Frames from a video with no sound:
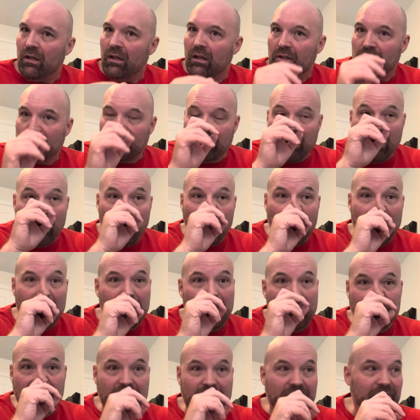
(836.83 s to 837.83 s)
So
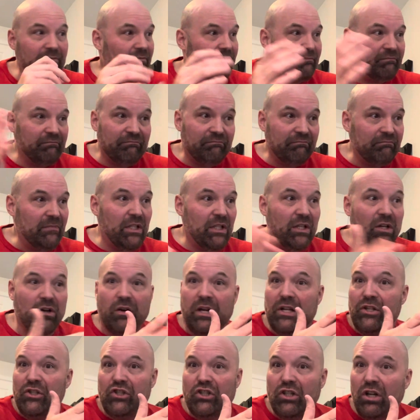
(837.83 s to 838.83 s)
whether it's, you know,
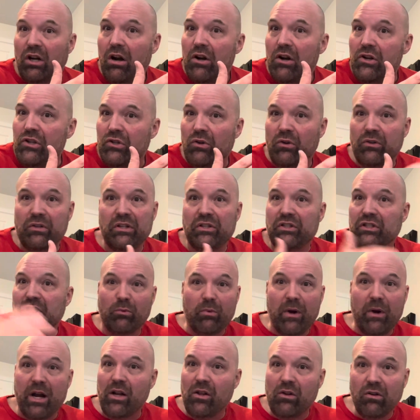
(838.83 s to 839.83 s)
in church or just your
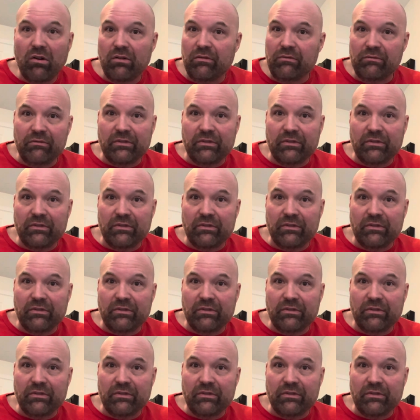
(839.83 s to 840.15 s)
regular